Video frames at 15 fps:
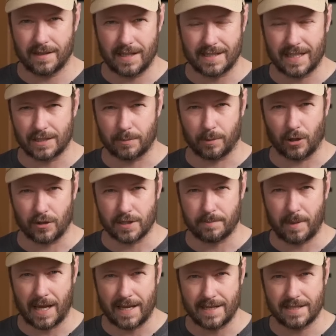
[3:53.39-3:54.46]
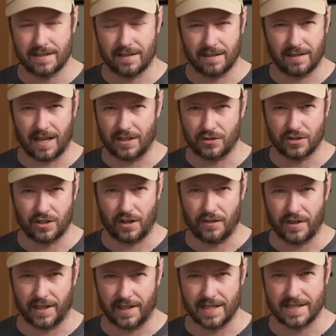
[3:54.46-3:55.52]
it takes up a lot of space and I just don't
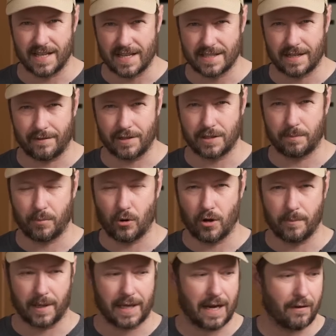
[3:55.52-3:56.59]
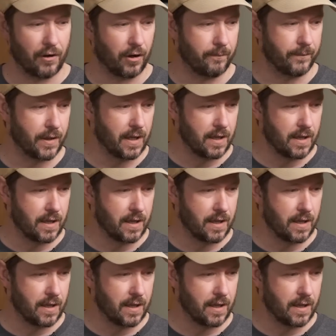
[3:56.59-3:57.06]
think it's necessary to put in my carry-on.